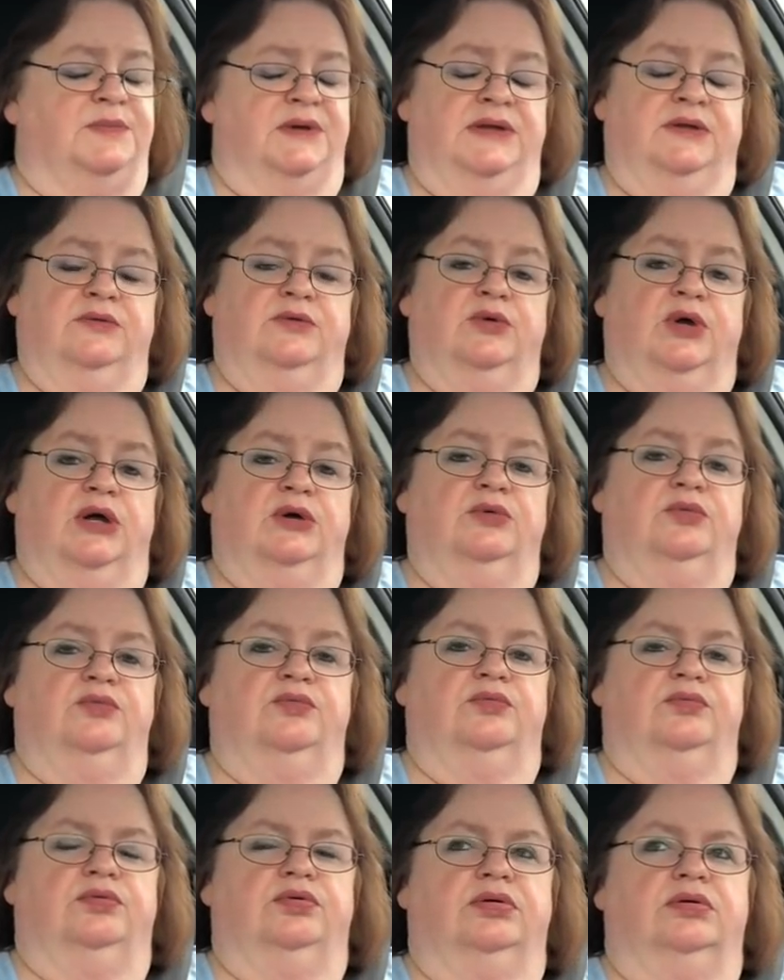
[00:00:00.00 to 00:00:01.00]
been
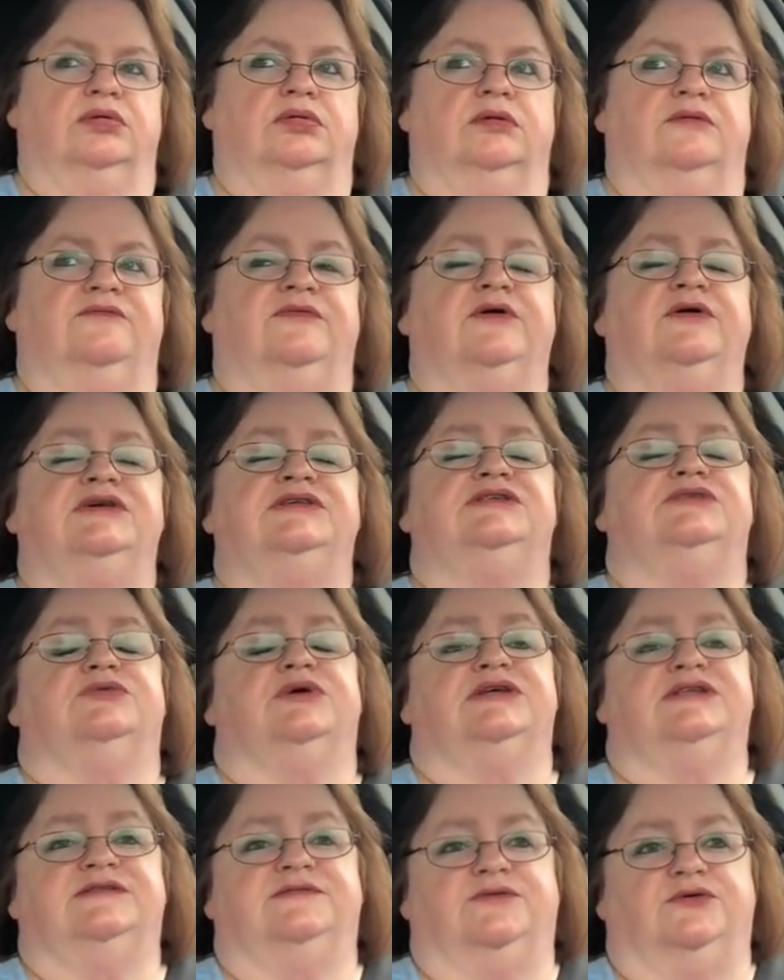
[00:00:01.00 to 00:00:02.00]
a very
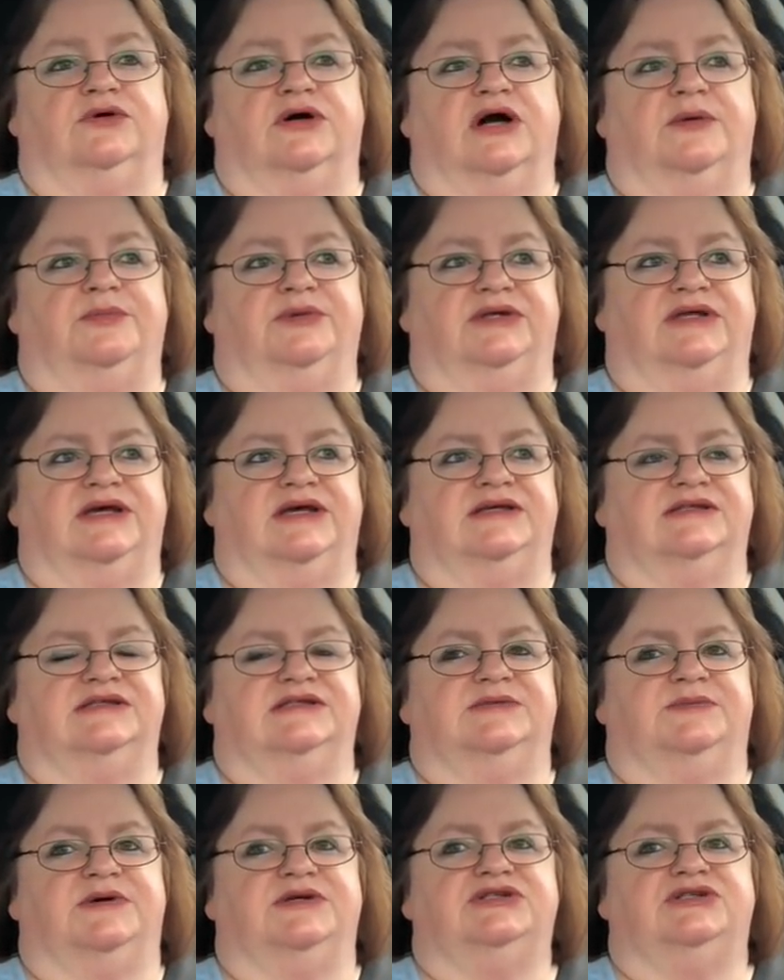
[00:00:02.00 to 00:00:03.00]
stressful couple days,
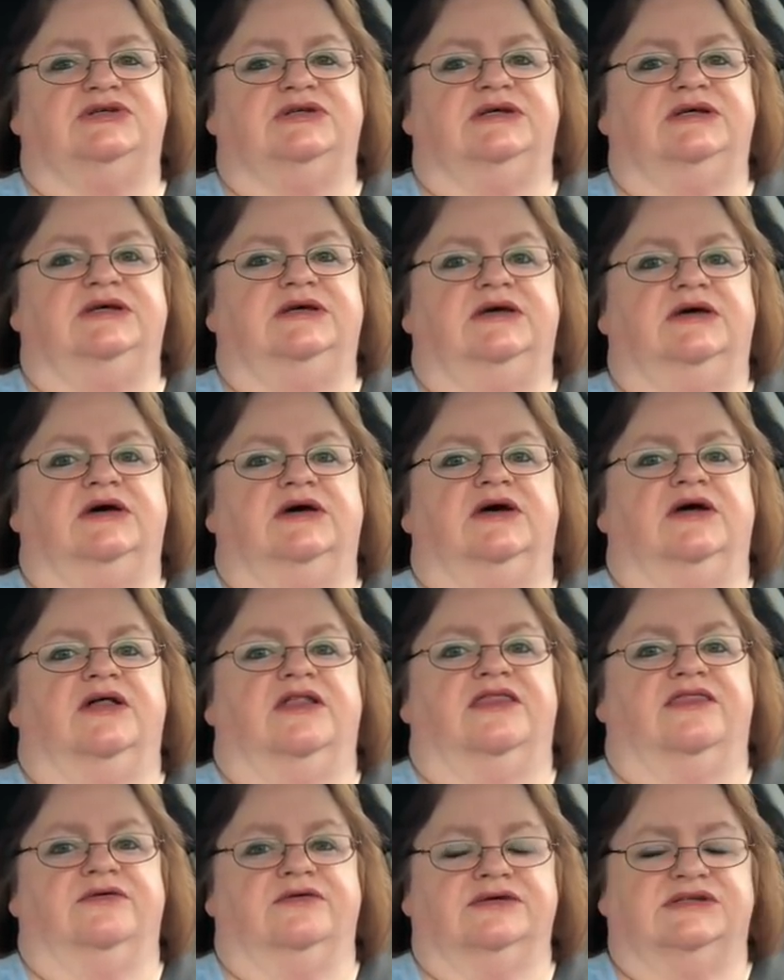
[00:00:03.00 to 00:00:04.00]
especially
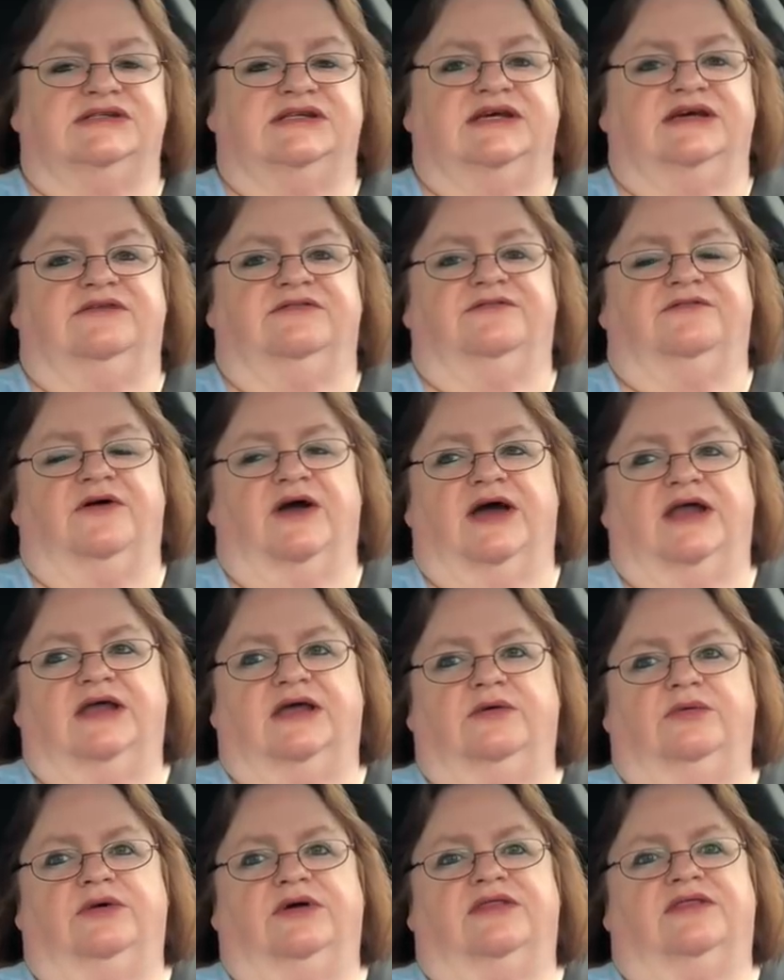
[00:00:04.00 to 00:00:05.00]
Thursday and
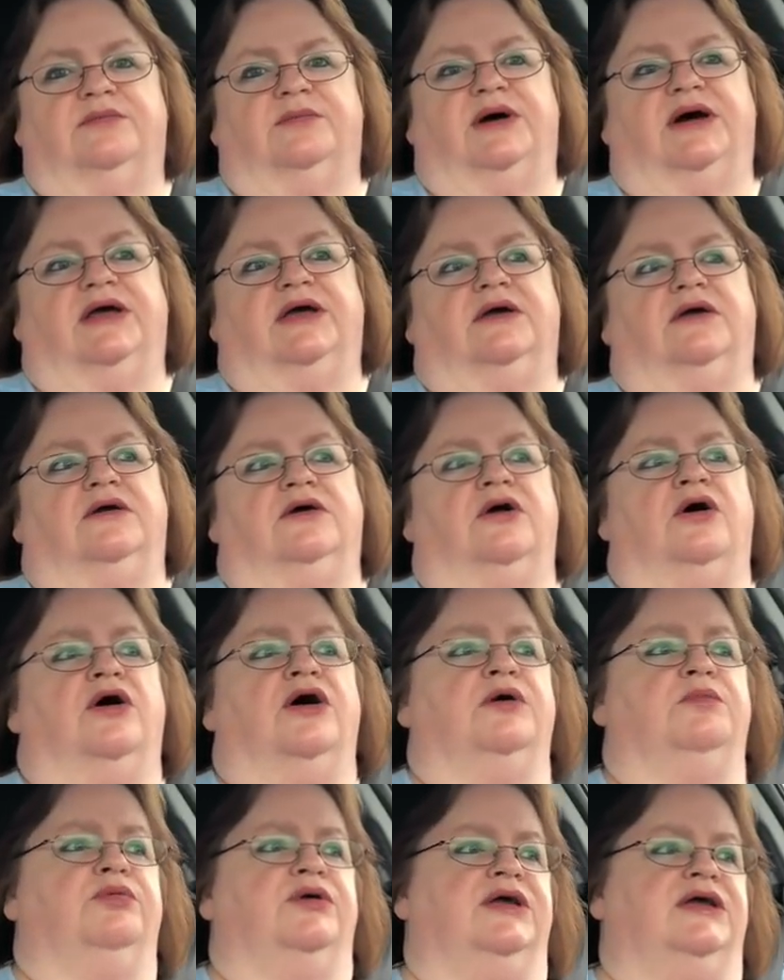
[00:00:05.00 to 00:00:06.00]
Friday with my
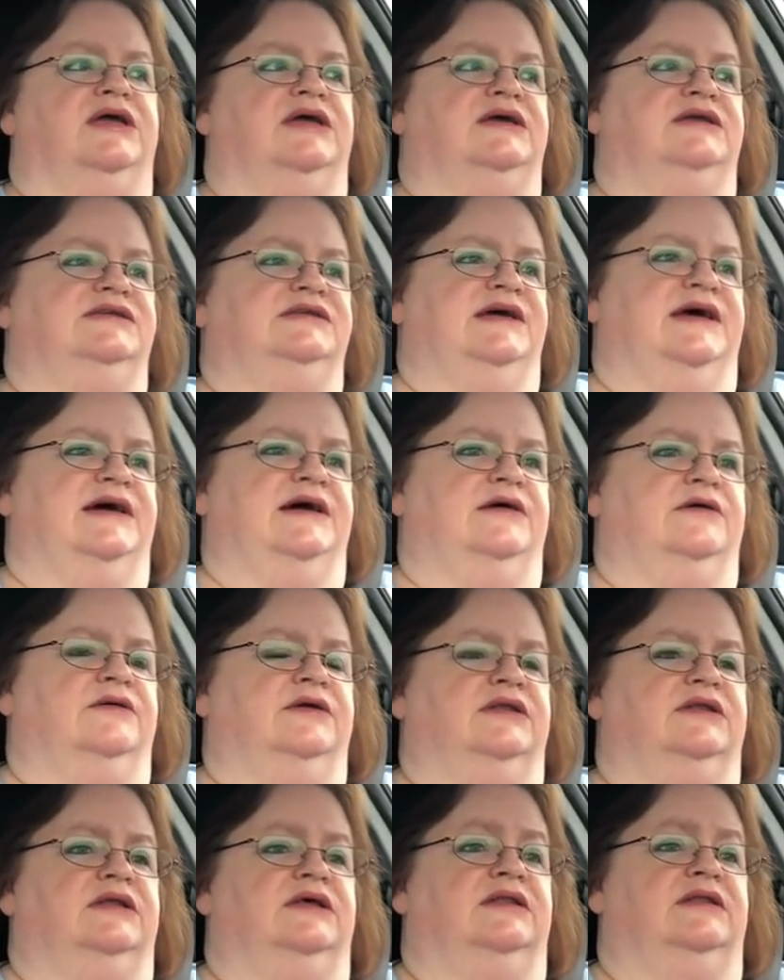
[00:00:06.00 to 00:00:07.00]
car breaking
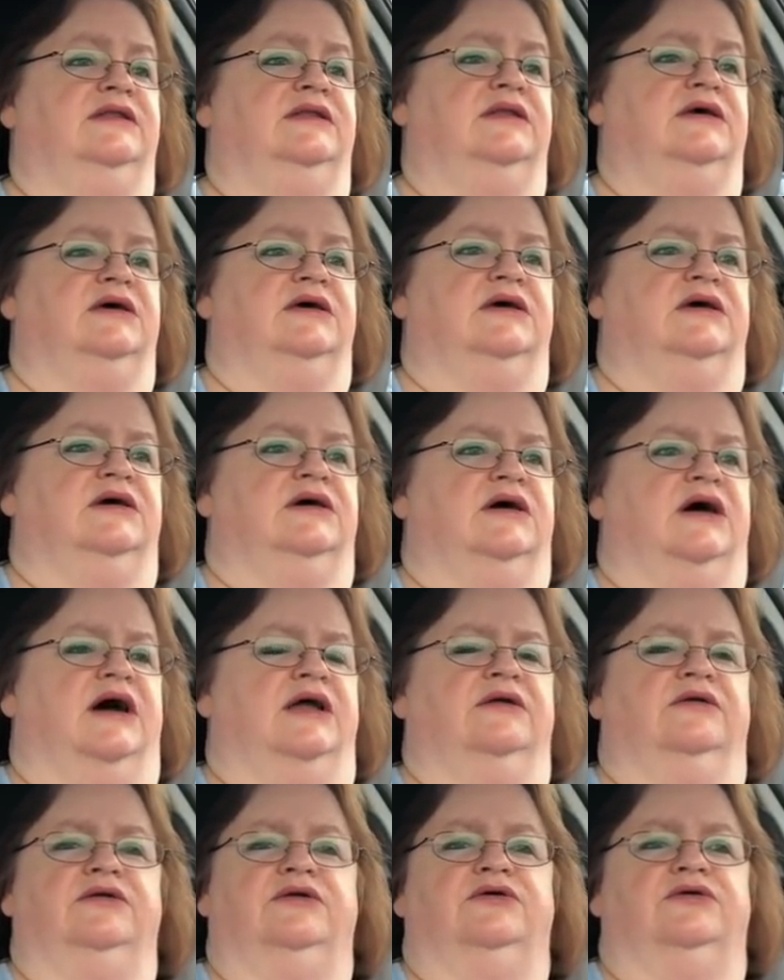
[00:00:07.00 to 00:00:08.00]
down, and
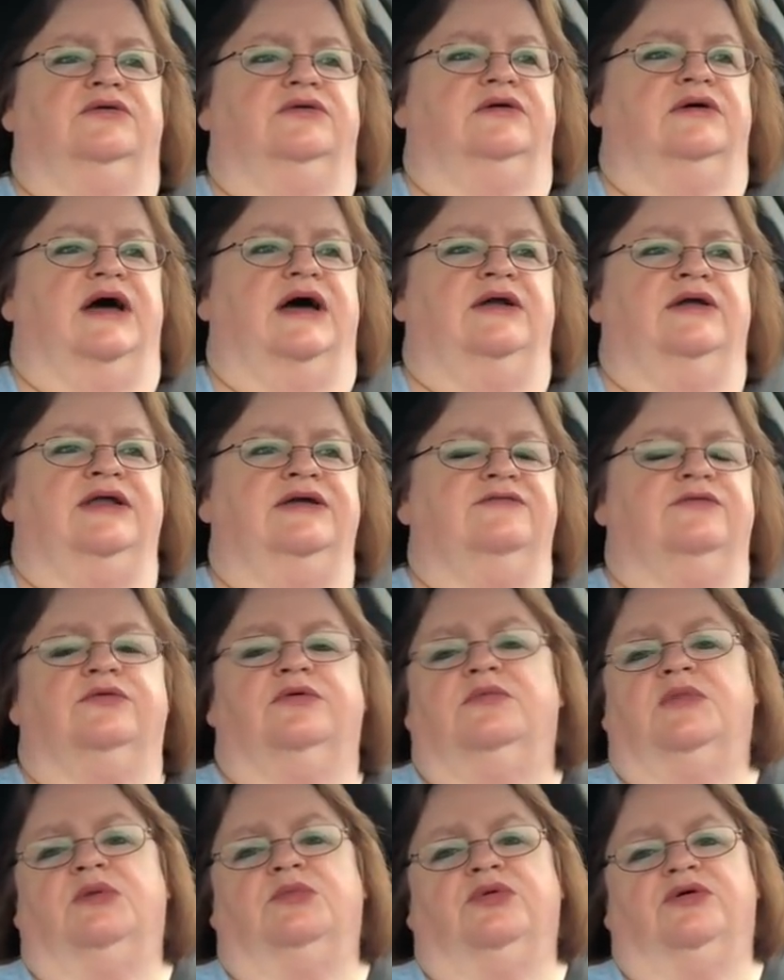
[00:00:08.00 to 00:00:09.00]
I don't know, I don't even
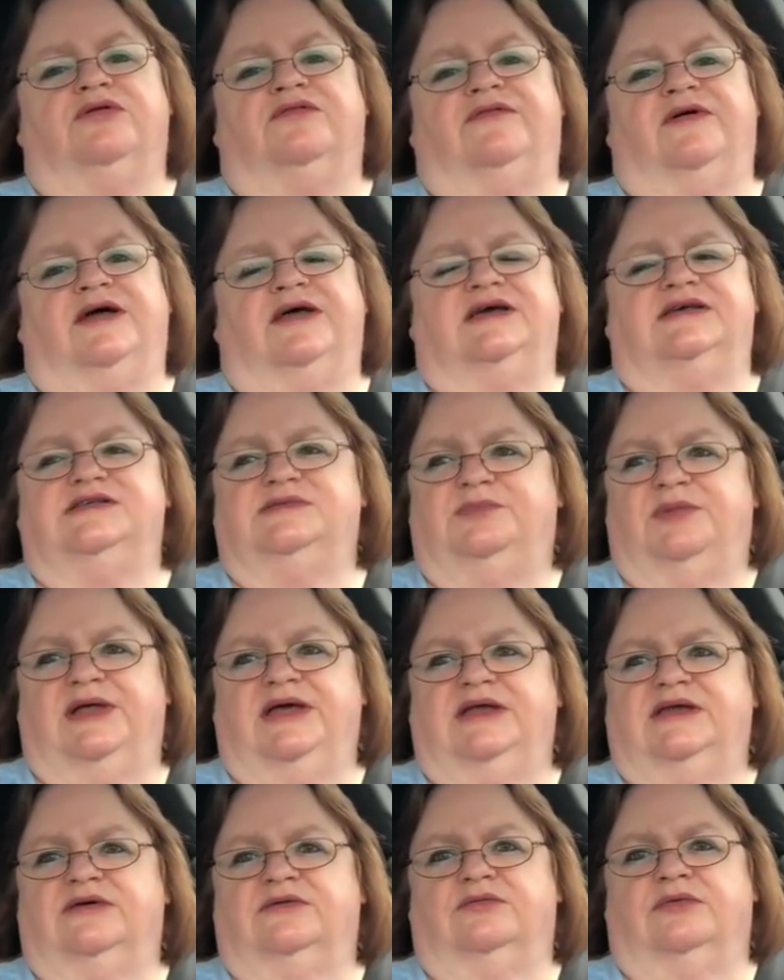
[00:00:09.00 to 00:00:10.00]
remember if I
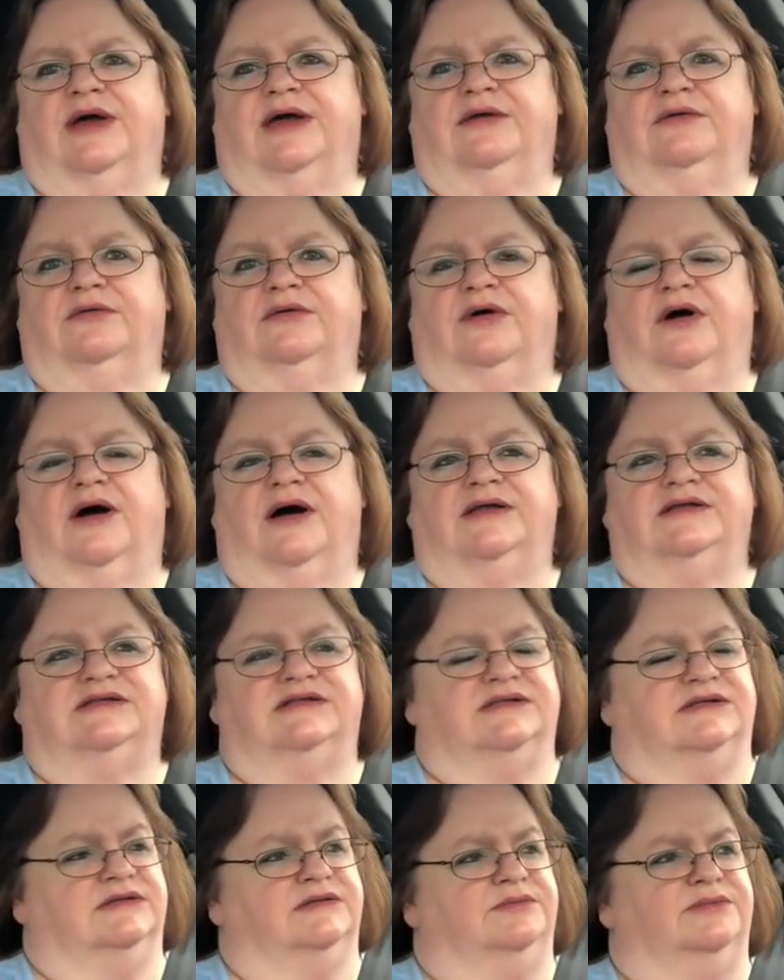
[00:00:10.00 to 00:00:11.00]
explained it right or
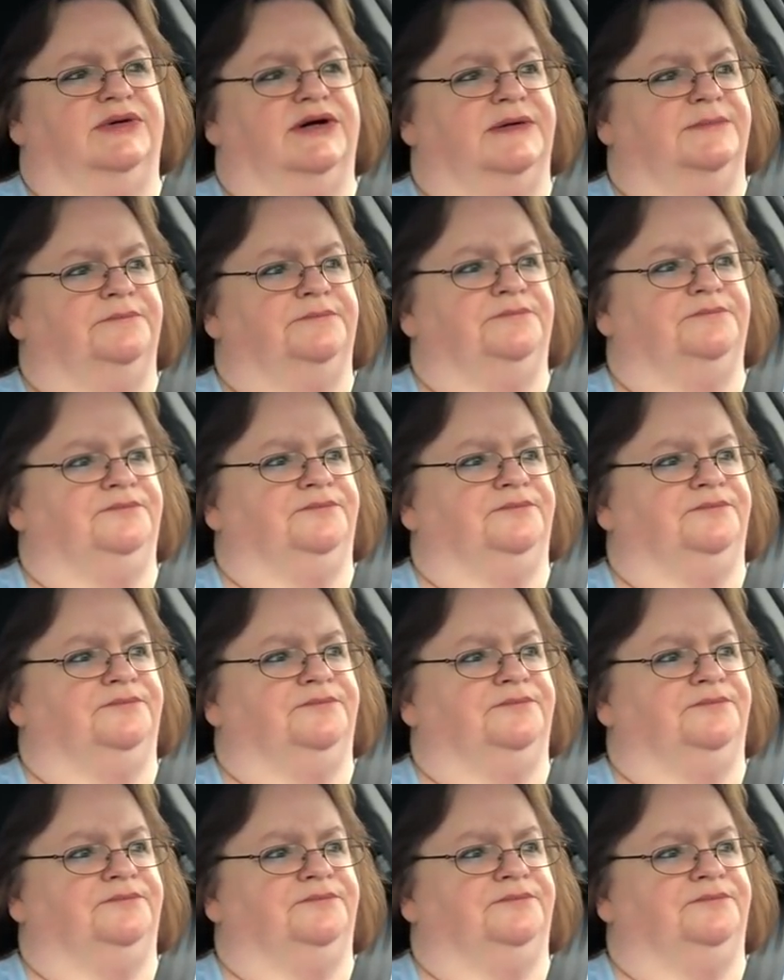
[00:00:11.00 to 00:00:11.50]
not, but